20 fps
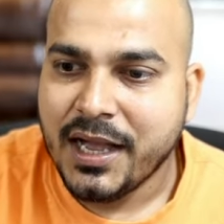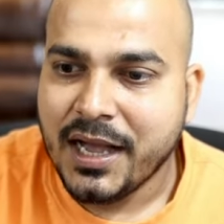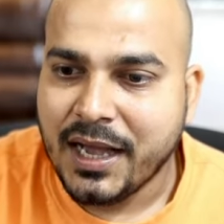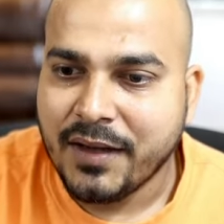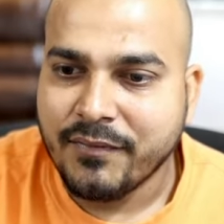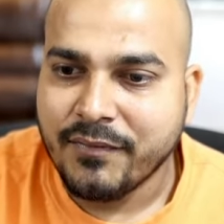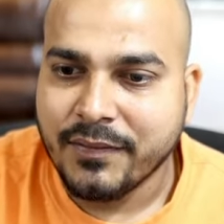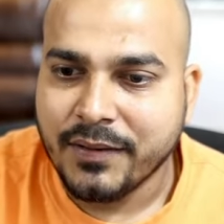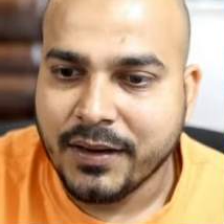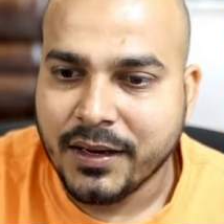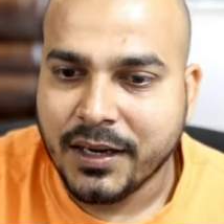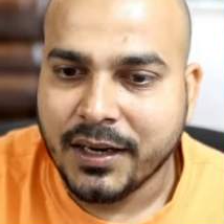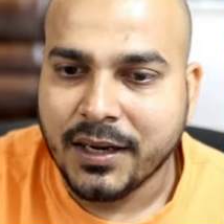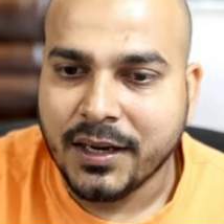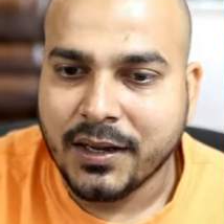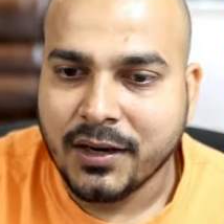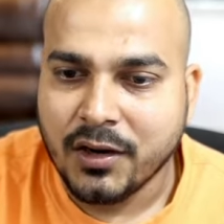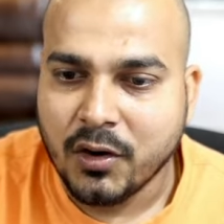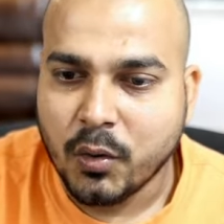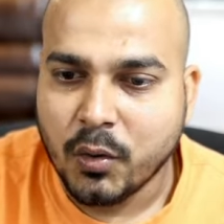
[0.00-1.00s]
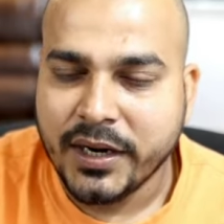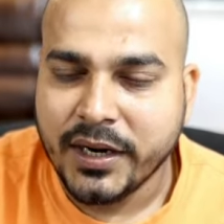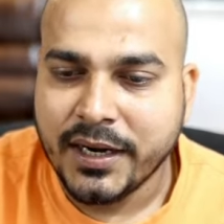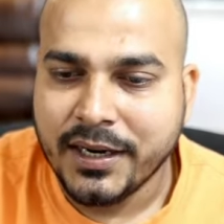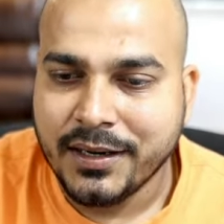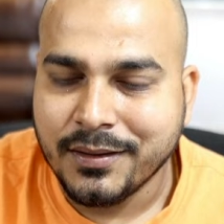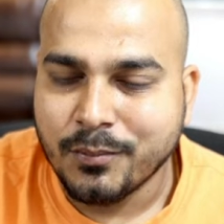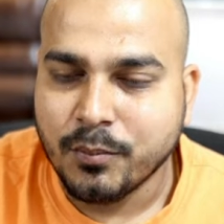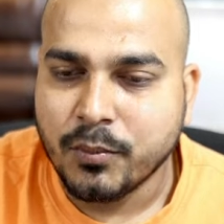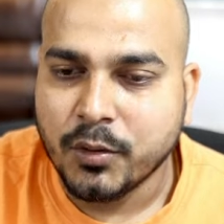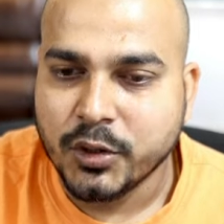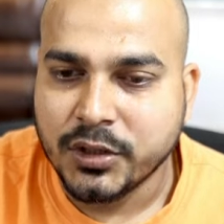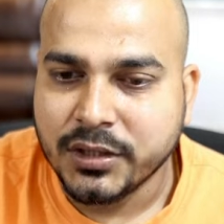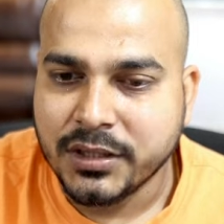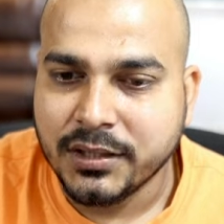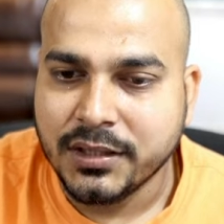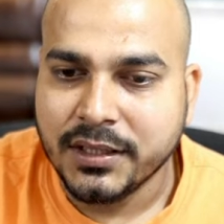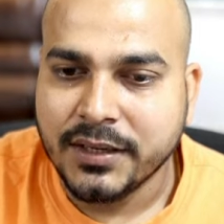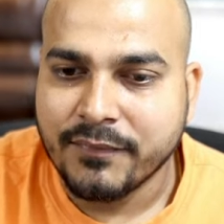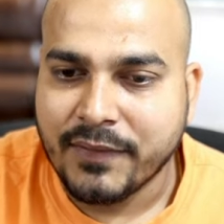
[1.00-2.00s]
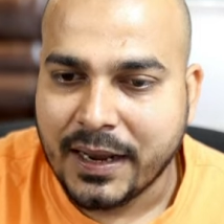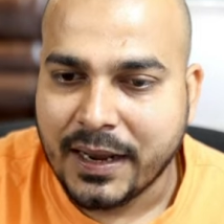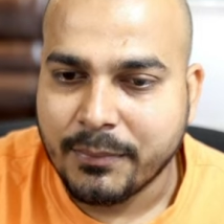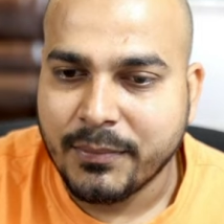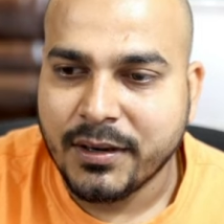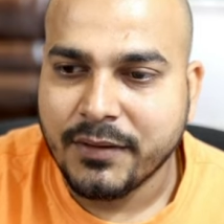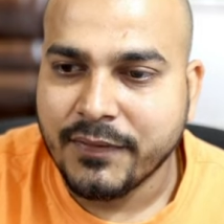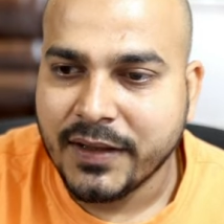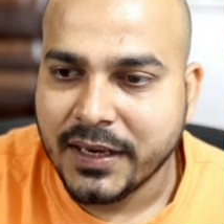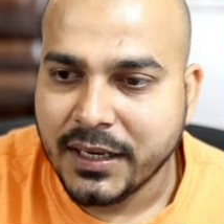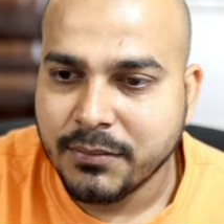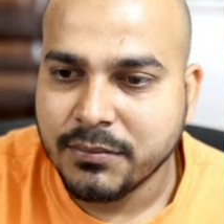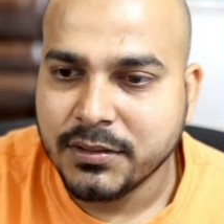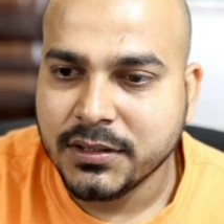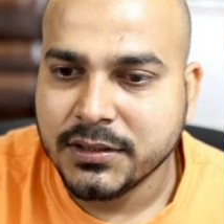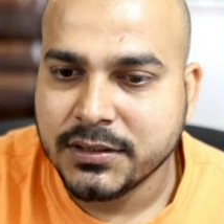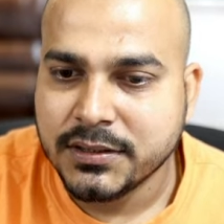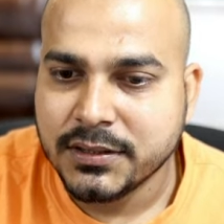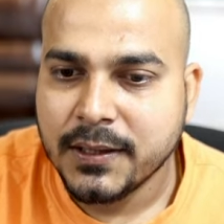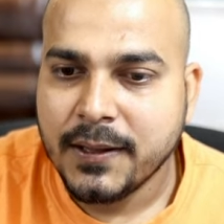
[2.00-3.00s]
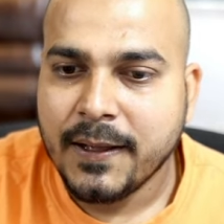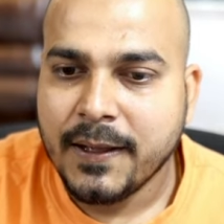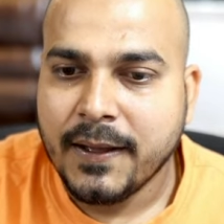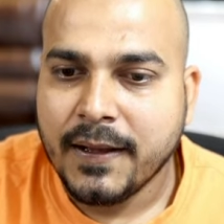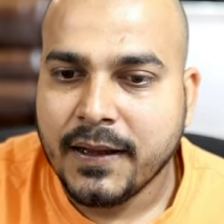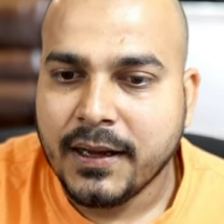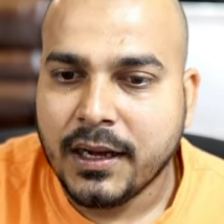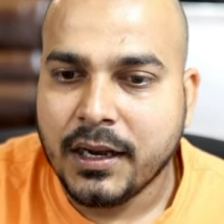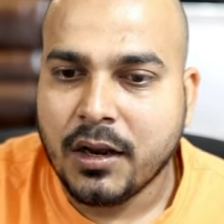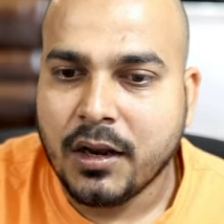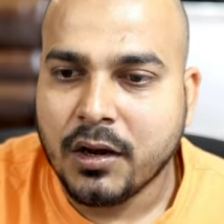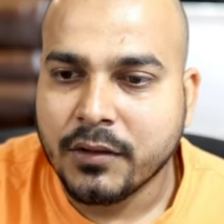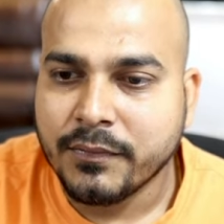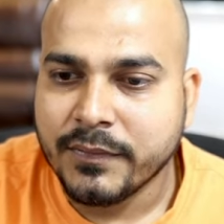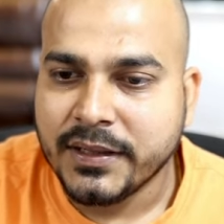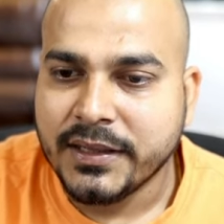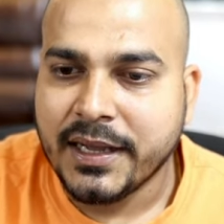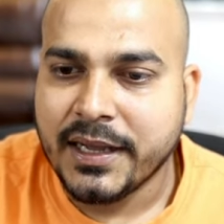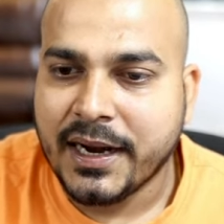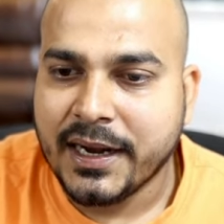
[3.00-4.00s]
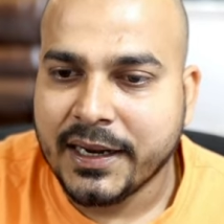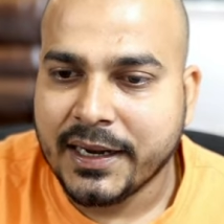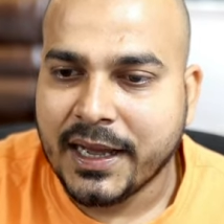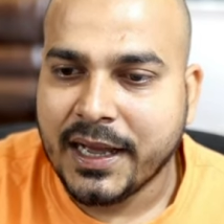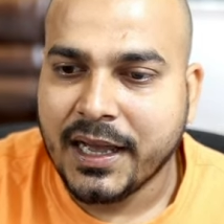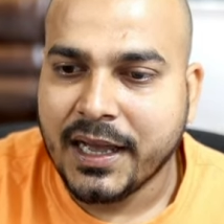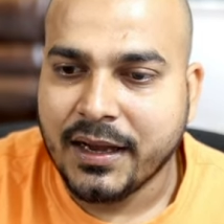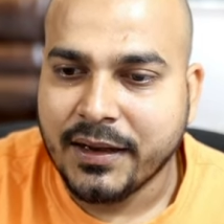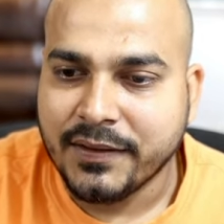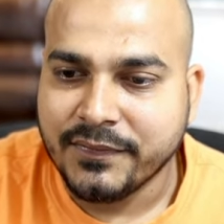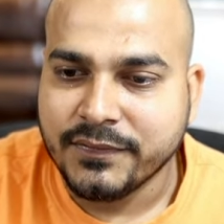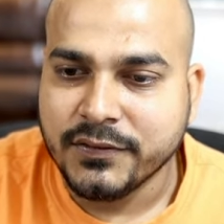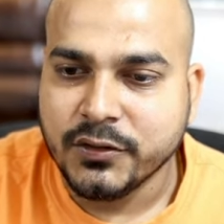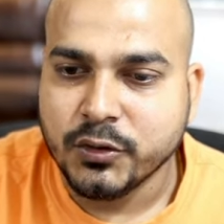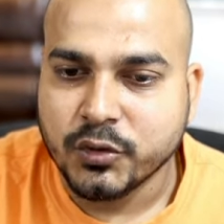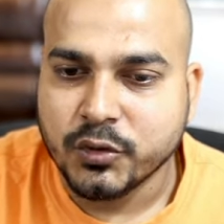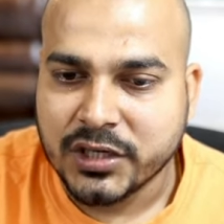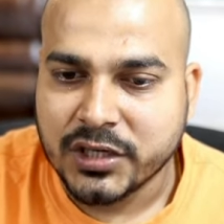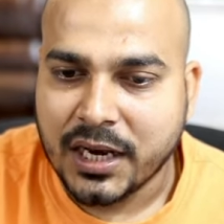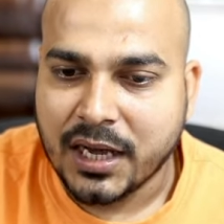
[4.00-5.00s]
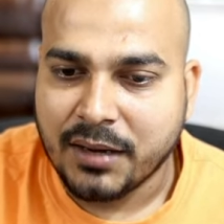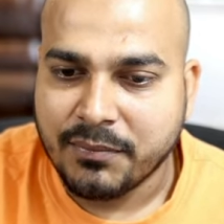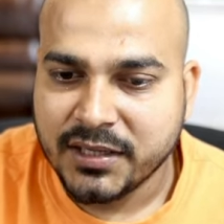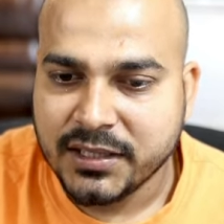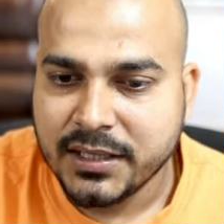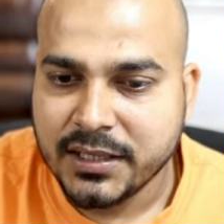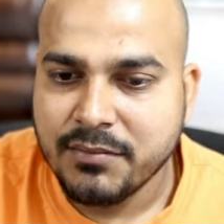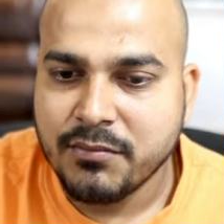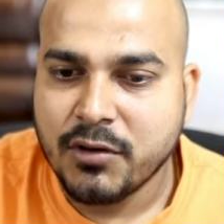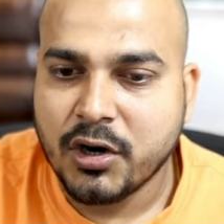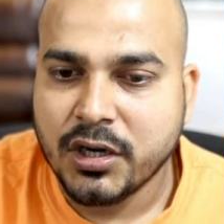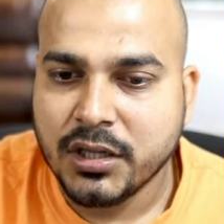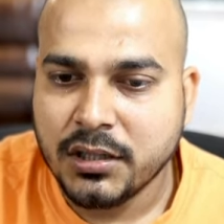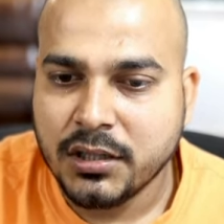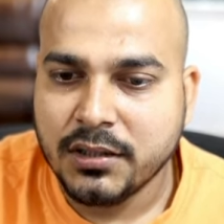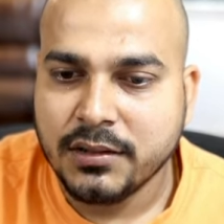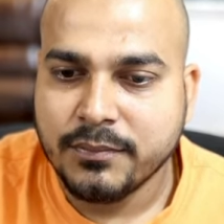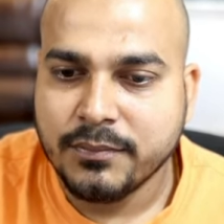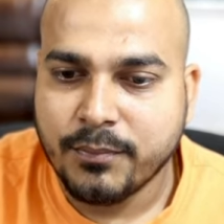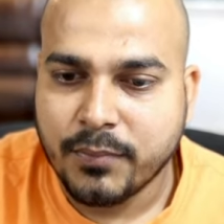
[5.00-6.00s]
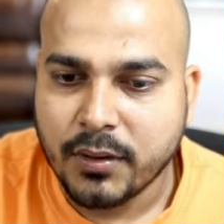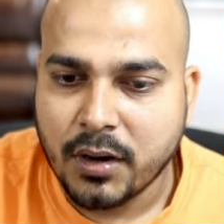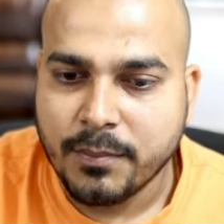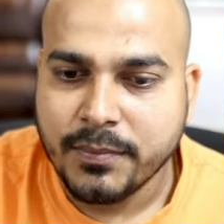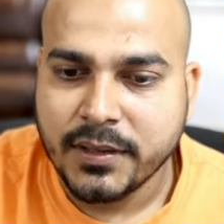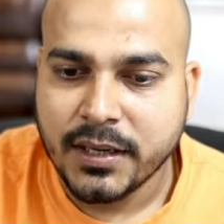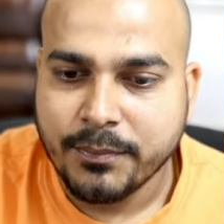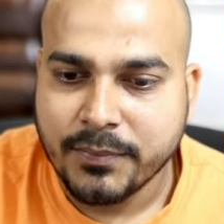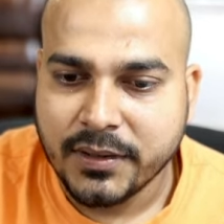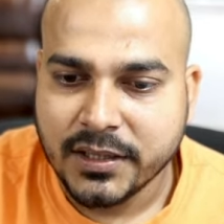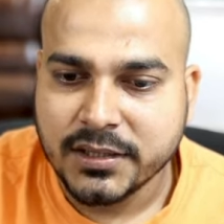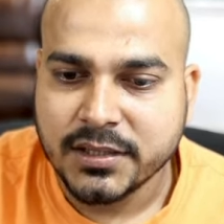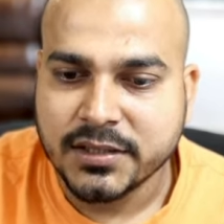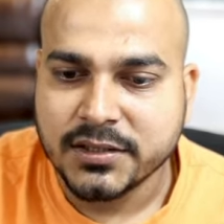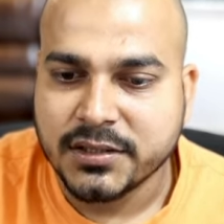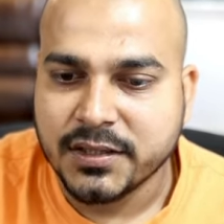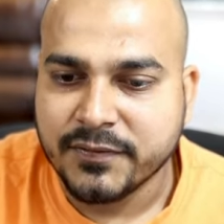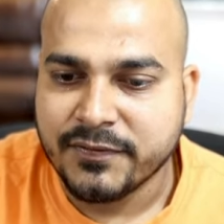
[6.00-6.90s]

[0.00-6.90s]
I've uh, loaded both the environment variables. Along with that, I have used Llama 3 model, prompt template is